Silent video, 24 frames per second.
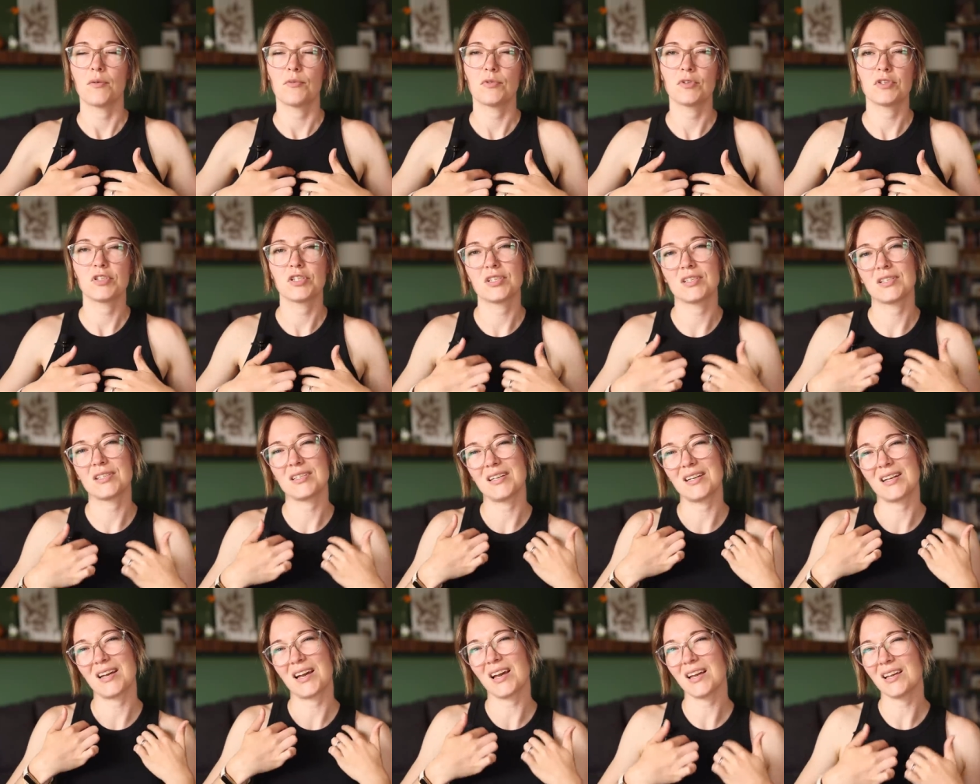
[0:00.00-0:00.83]
which is
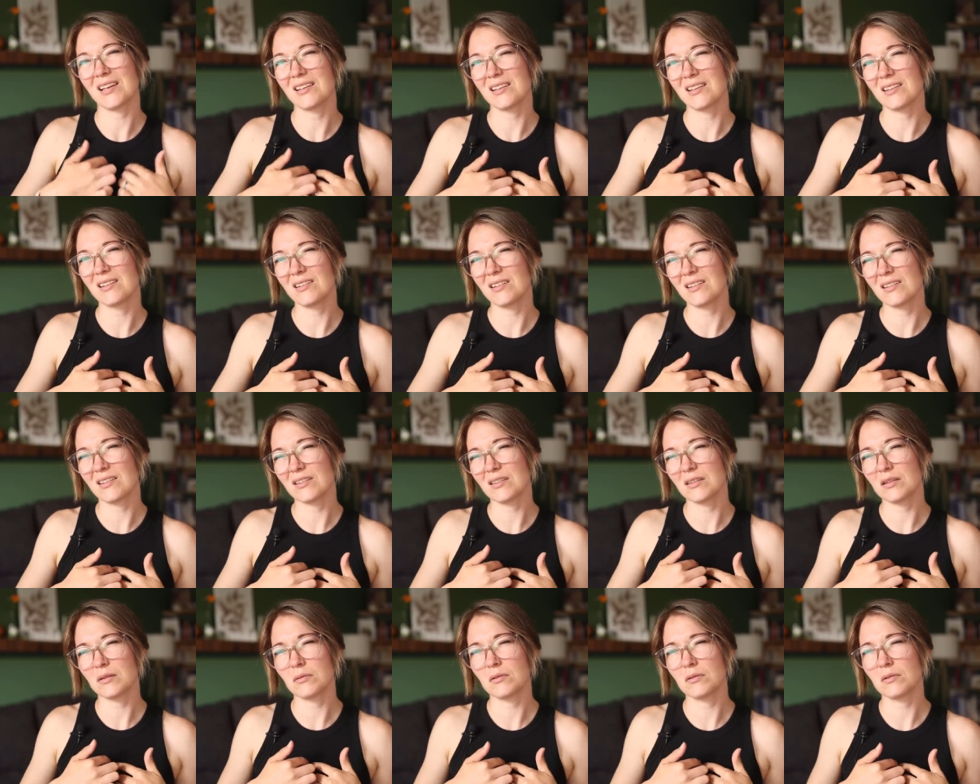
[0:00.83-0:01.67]
not
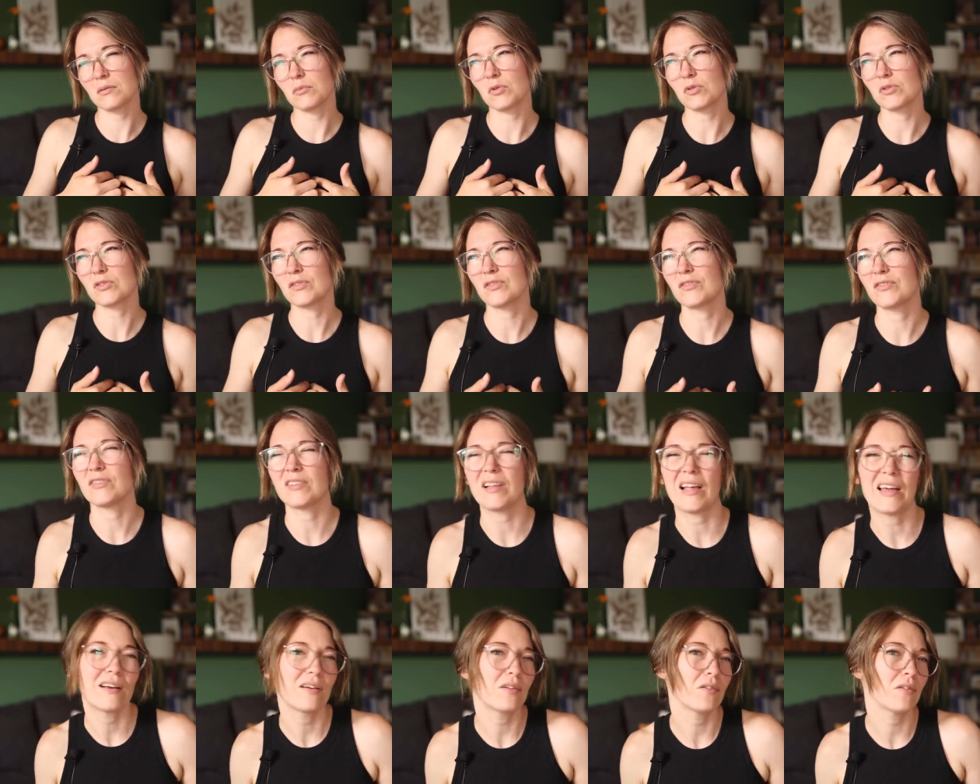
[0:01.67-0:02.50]
the most
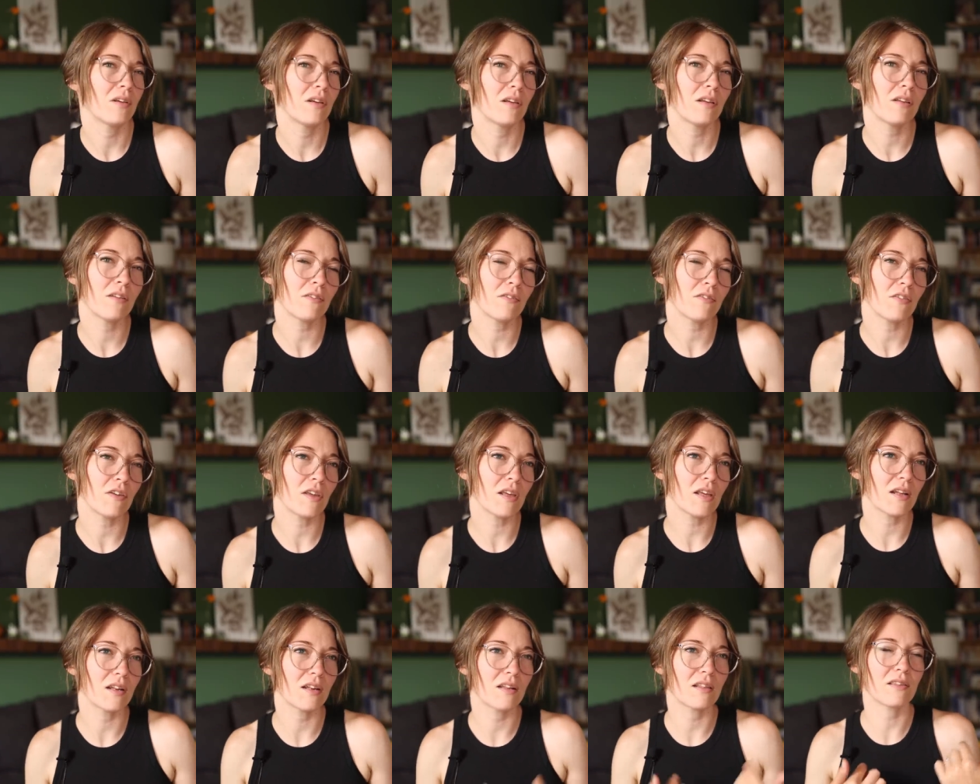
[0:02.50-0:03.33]
flattering
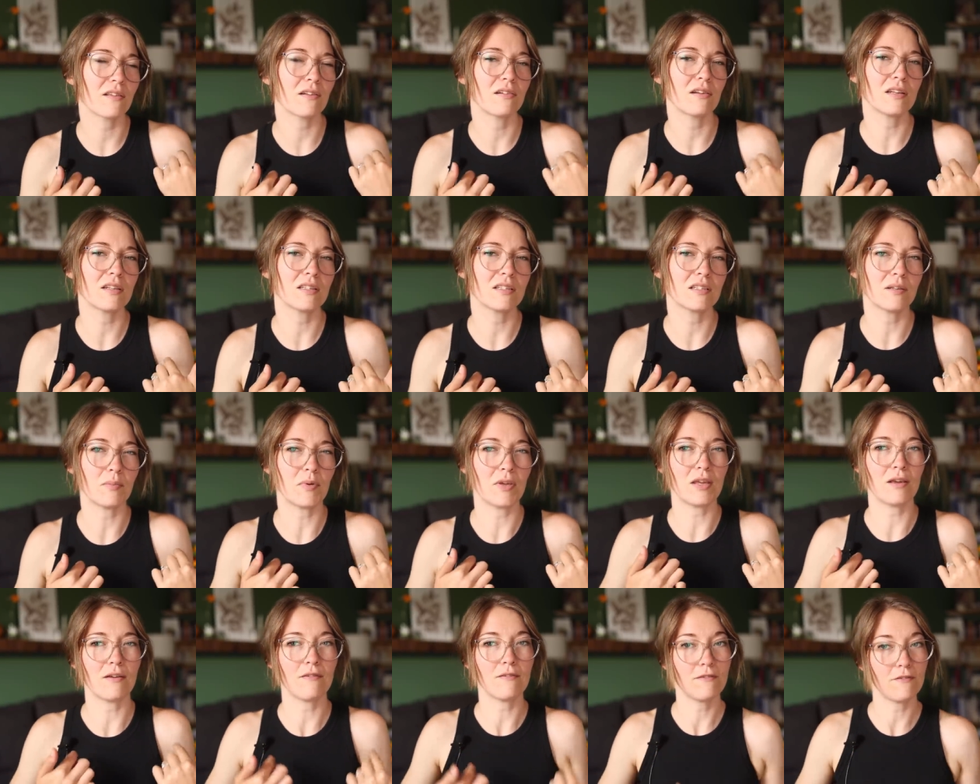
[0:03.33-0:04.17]
V. It either needs to
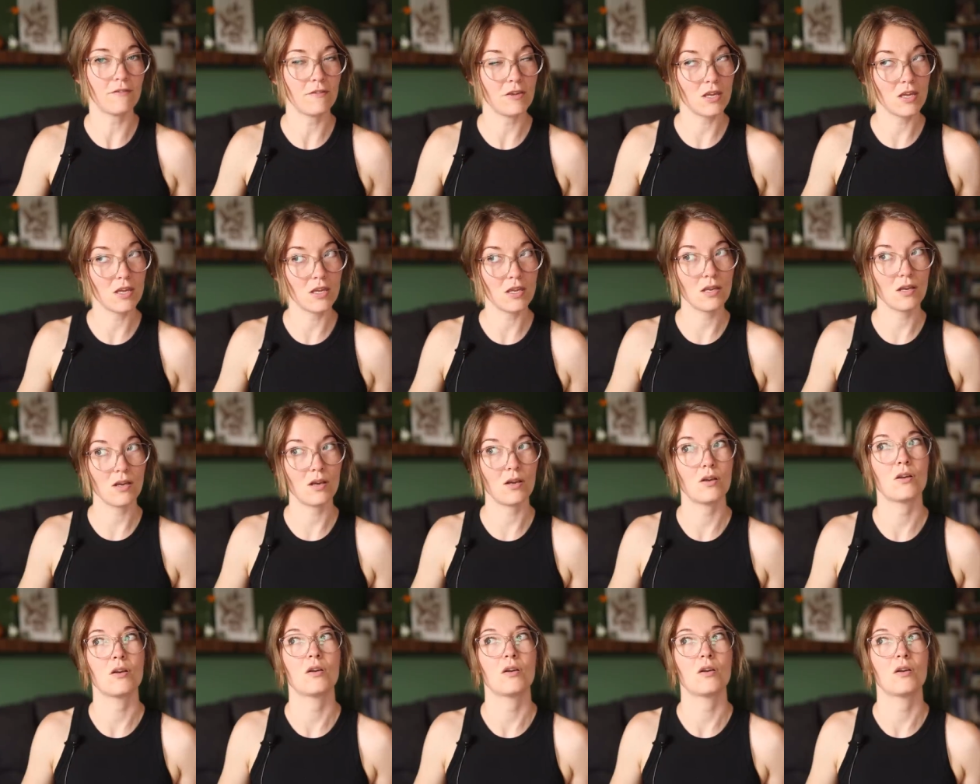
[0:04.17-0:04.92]
be a V